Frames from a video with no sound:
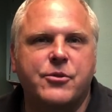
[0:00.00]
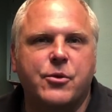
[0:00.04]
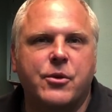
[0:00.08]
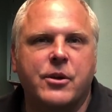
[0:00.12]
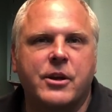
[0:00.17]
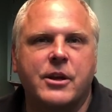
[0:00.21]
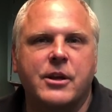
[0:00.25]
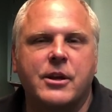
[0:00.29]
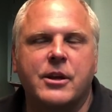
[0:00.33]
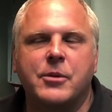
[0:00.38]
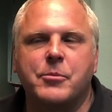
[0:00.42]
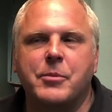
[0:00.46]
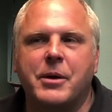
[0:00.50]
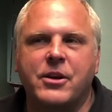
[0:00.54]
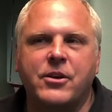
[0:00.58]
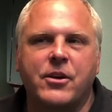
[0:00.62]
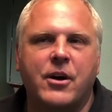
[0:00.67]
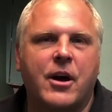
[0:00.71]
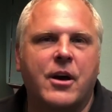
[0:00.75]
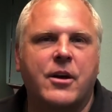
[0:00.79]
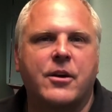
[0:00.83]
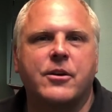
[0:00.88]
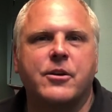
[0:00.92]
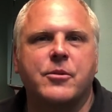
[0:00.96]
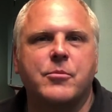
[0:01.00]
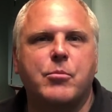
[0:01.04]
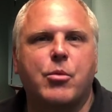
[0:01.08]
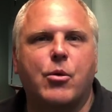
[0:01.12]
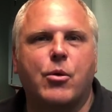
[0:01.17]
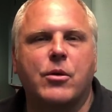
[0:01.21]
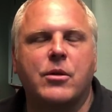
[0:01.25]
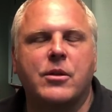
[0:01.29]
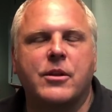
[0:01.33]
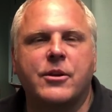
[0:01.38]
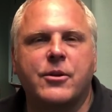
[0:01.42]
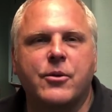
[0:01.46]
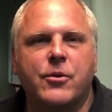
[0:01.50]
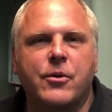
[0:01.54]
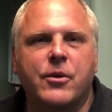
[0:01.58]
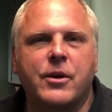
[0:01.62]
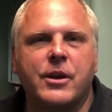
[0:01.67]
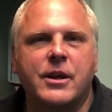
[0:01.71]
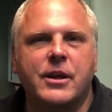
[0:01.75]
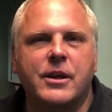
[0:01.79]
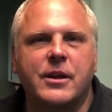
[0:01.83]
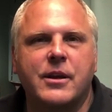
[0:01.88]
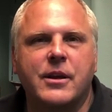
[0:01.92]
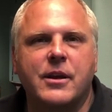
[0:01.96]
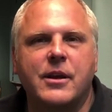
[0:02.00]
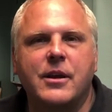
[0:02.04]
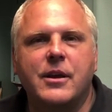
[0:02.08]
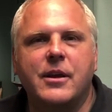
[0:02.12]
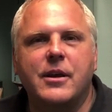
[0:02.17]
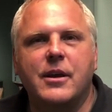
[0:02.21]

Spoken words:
Oregon, and my daughter in Portland, Oregon,